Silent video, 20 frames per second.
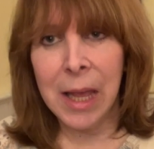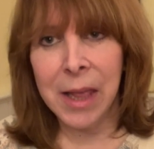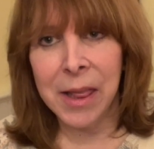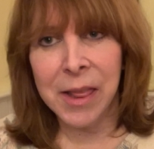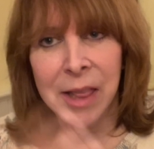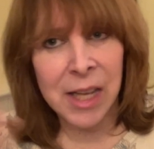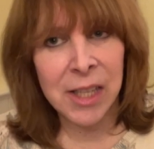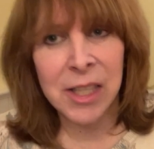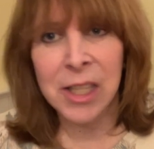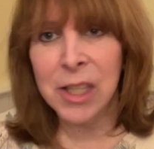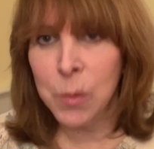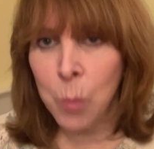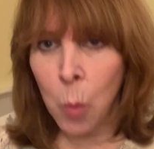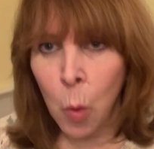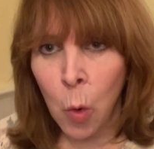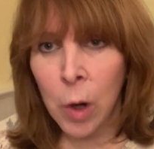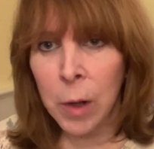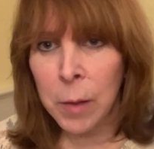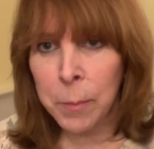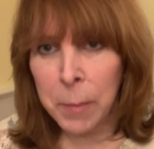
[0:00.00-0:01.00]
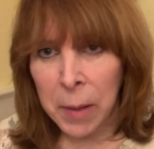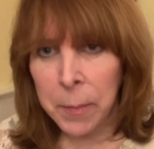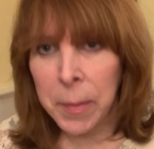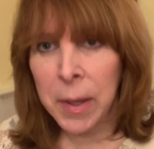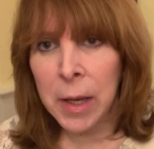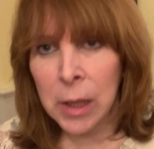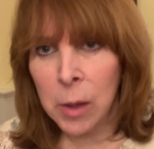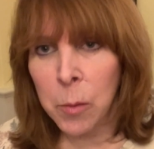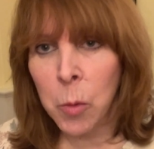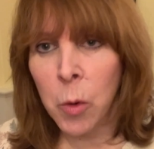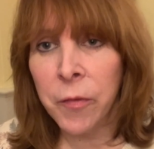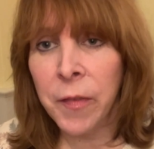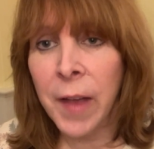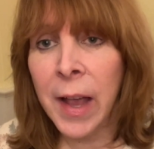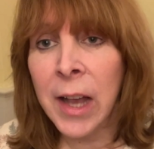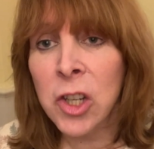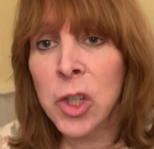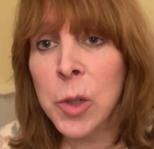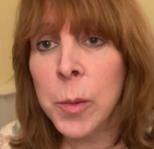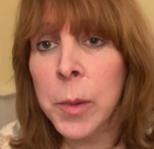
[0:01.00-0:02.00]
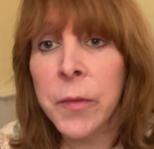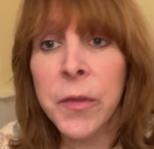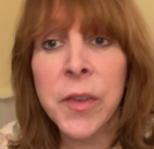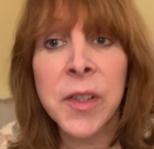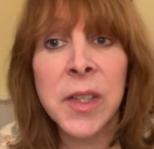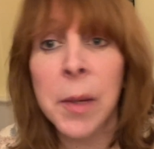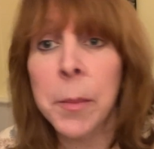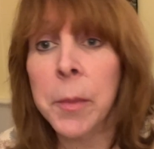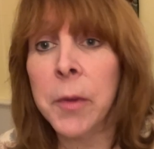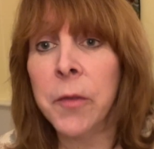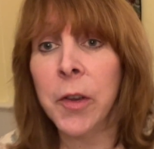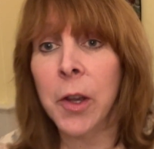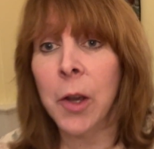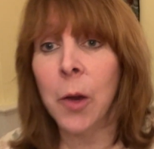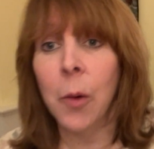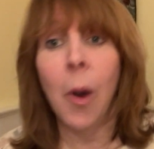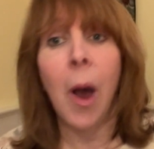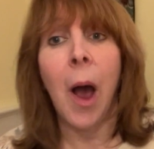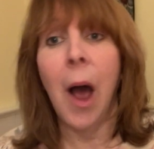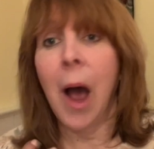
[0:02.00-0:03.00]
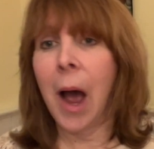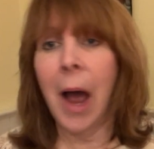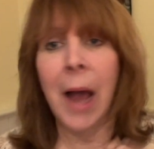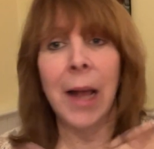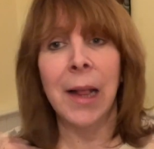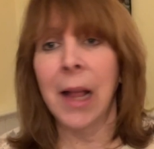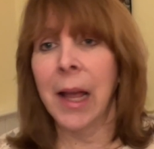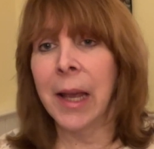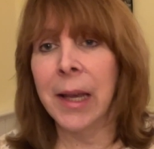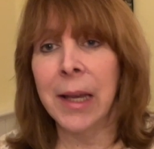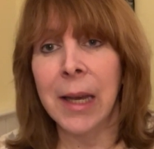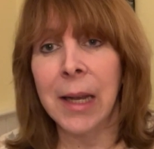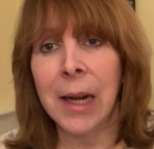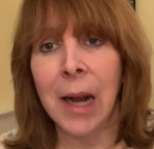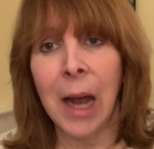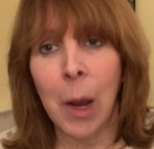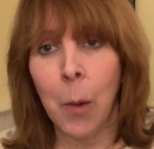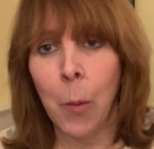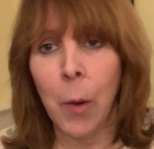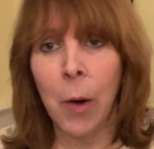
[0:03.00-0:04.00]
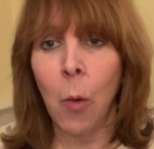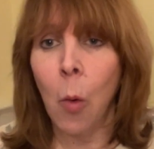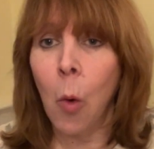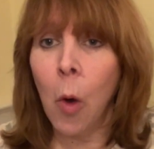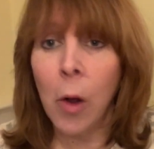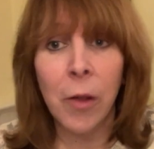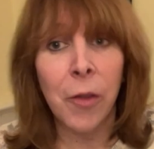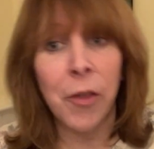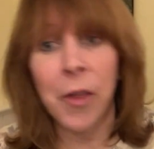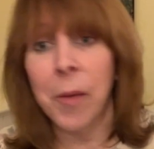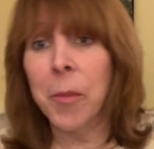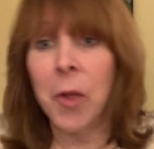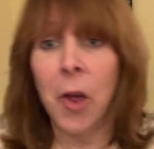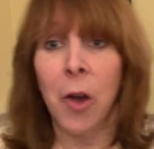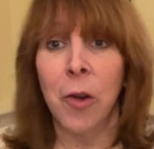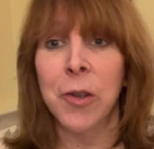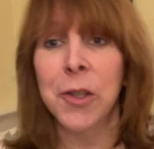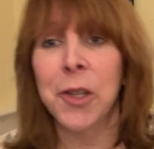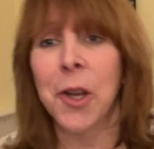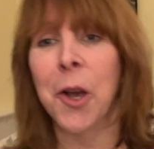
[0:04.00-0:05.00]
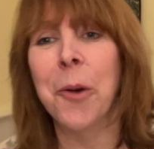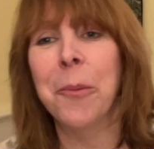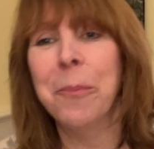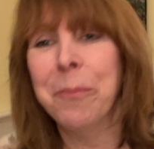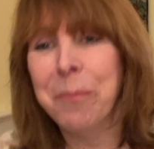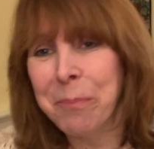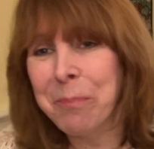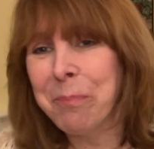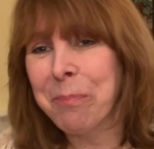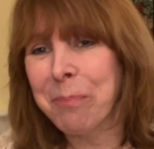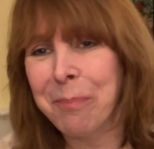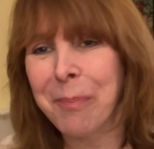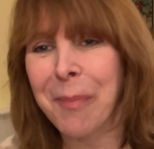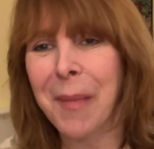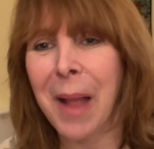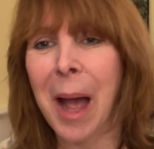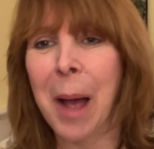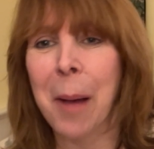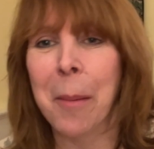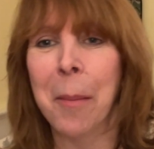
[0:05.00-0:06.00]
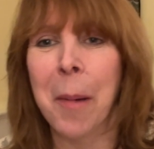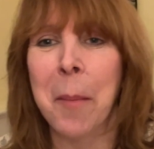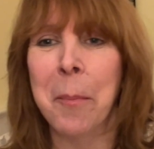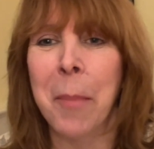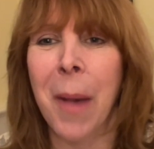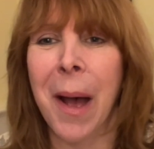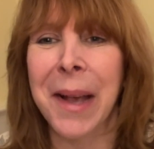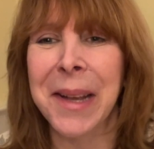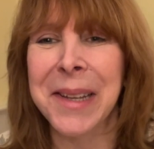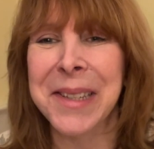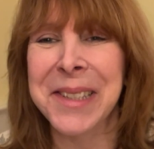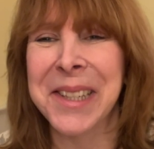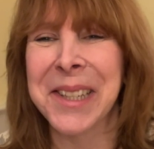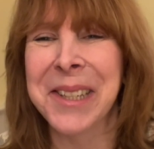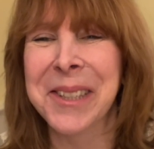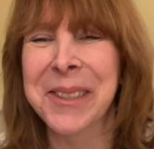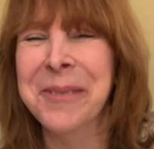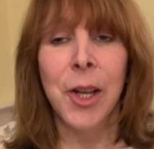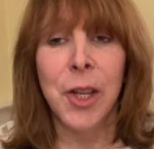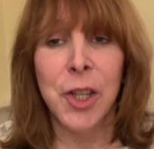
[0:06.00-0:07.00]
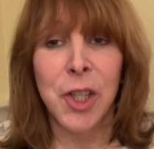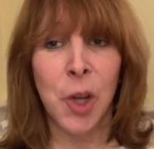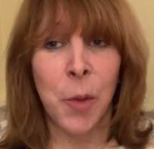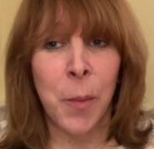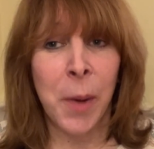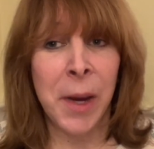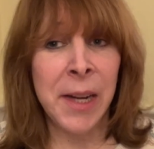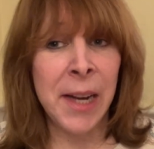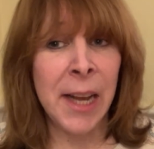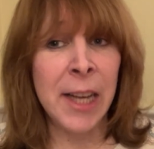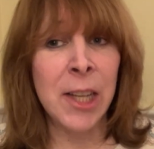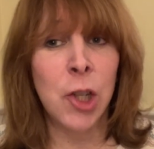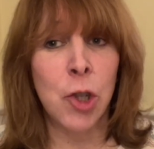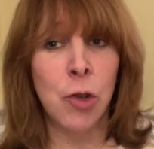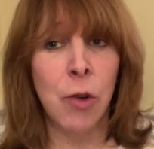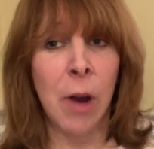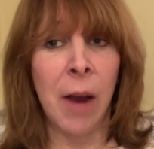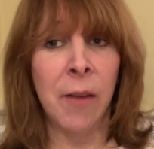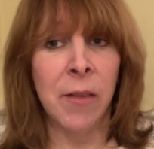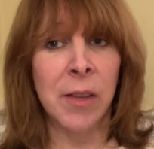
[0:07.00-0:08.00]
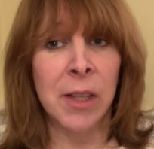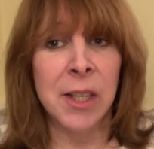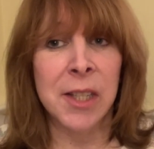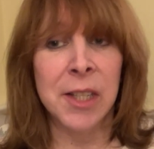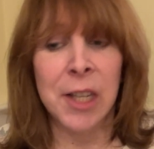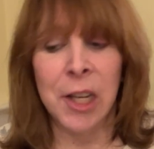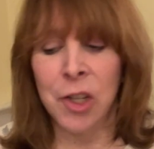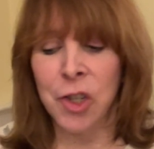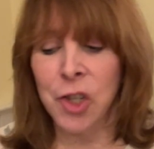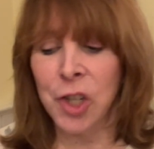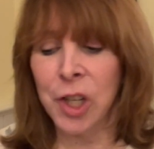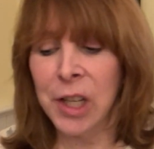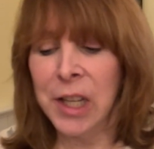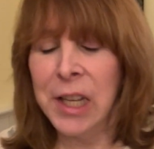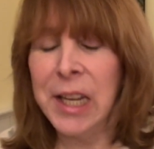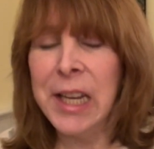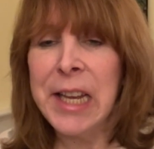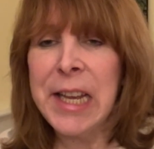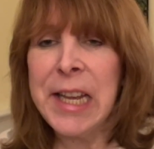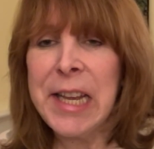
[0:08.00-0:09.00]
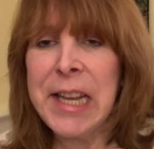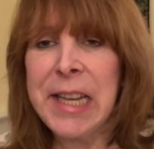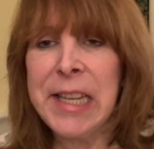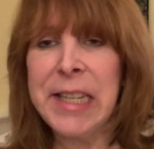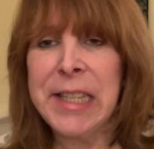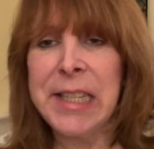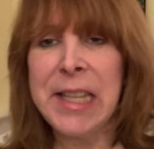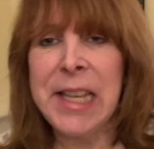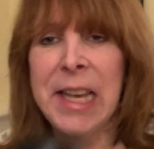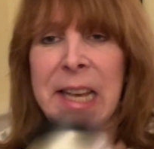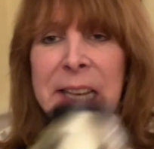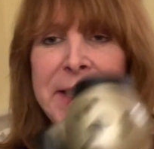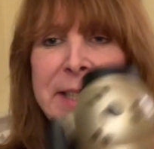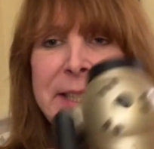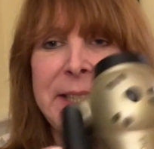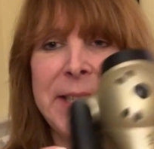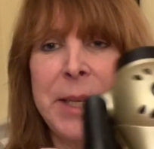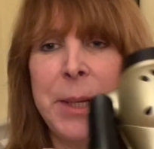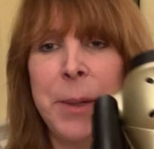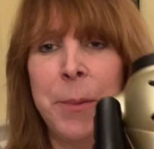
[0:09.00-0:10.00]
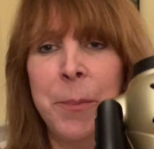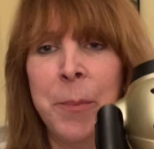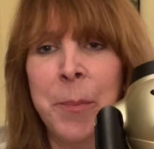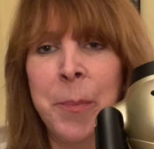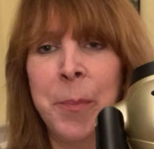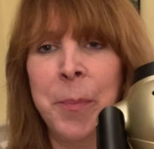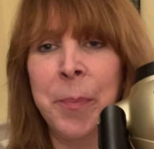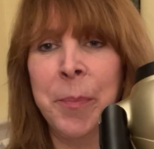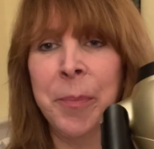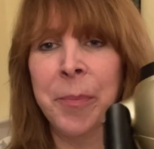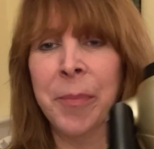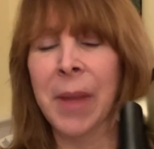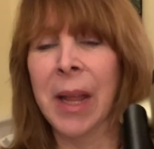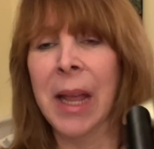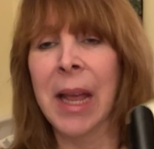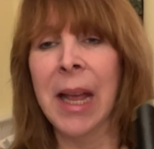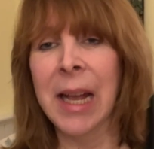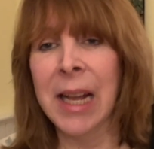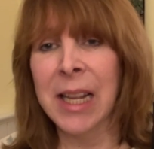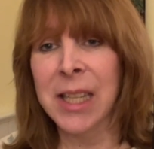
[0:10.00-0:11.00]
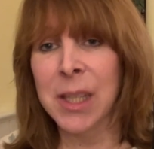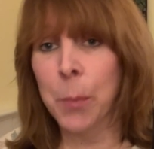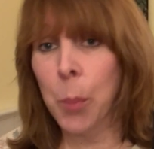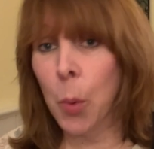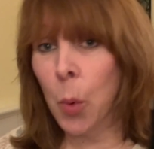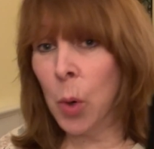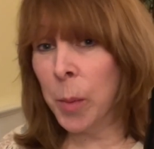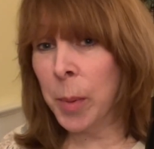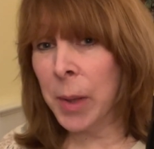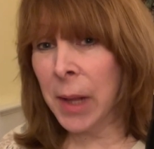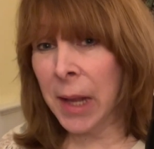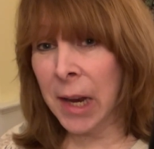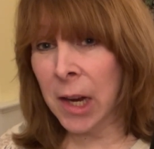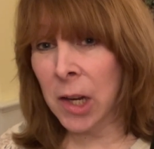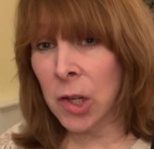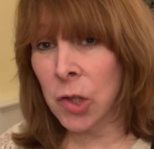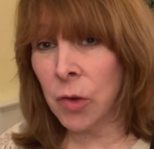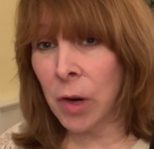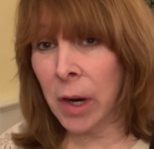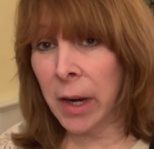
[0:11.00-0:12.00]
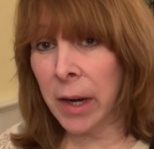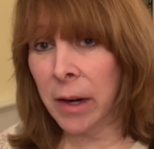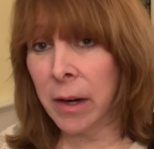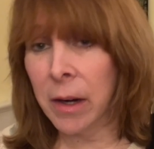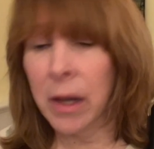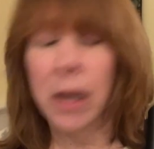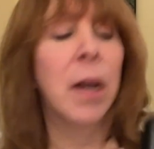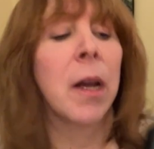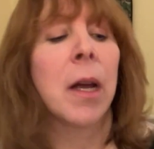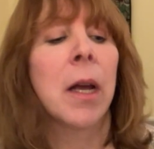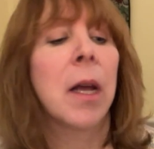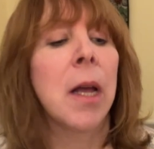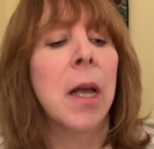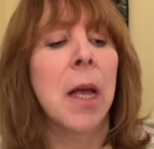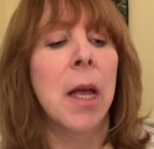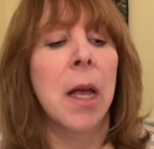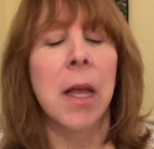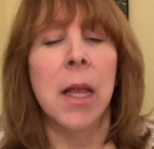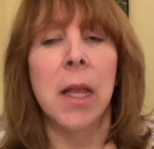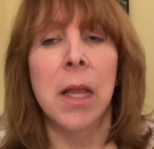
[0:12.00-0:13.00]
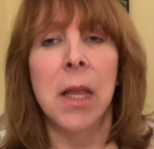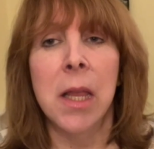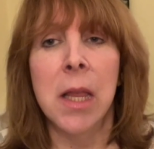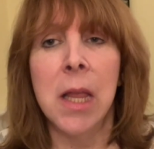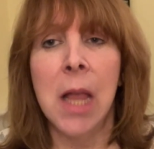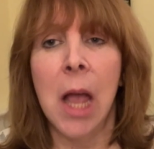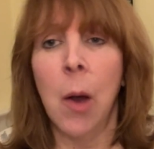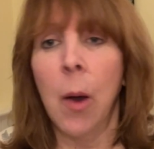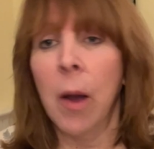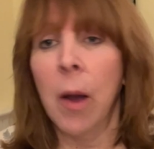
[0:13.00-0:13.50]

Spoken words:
this is more, maybe a little more fashionable for some of you. I like it. I wear all of them though, so I'm unbiased. So my next travel essential is this. It's a portable hair dryer. Now